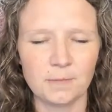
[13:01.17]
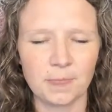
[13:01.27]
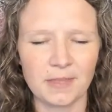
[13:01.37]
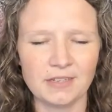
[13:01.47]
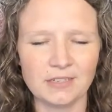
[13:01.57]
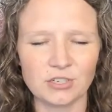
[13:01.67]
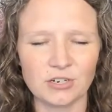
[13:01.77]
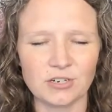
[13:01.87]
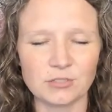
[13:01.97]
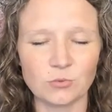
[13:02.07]
And they
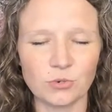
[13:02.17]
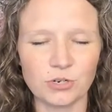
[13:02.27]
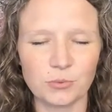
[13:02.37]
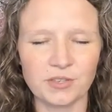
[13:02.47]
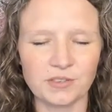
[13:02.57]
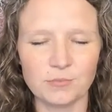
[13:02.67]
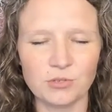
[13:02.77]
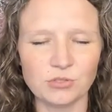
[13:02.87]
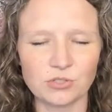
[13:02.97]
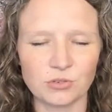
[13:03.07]
started to work with
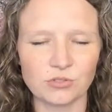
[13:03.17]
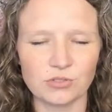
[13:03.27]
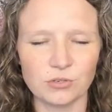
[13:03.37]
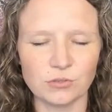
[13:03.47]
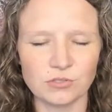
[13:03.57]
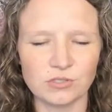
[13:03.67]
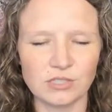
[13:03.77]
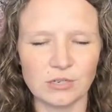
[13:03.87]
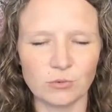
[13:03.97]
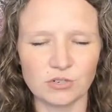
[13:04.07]
musical notes
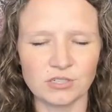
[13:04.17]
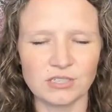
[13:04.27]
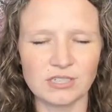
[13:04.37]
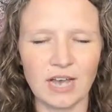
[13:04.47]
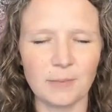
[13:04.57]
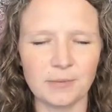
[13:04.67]
in order to tap